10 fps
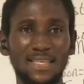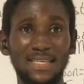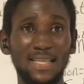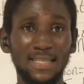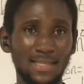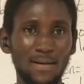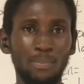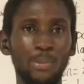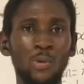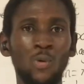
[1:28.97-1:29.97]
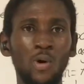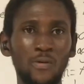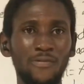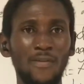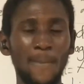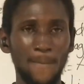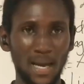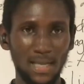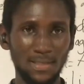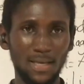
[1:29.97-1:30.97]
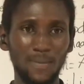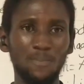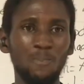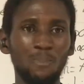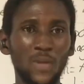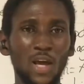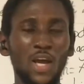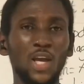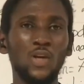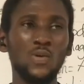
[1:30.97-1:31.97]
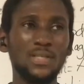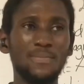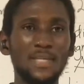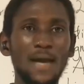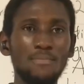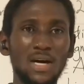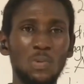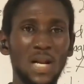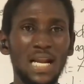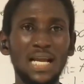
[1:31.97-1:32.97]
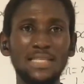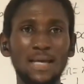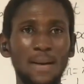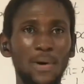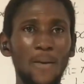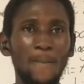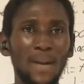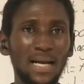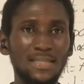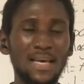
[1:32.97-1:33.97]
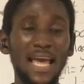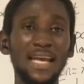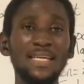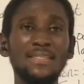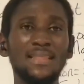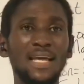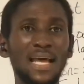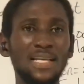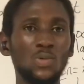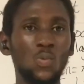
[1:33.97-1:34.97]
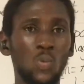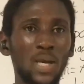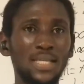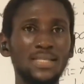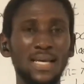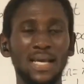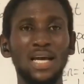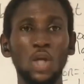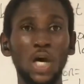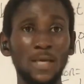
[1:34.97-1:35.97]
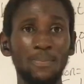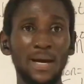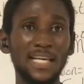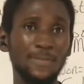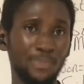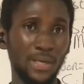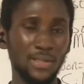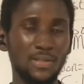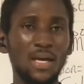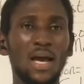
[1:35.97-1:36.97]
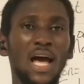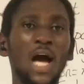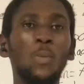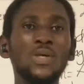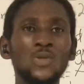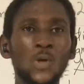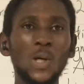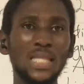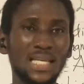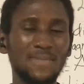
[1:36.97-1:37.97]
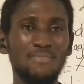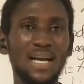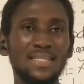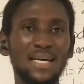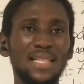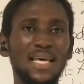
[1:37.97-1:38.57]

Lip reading: is an example of matter. You know, some time back we learned about matter, anything that has weight and can occupy space. And we saw that matter can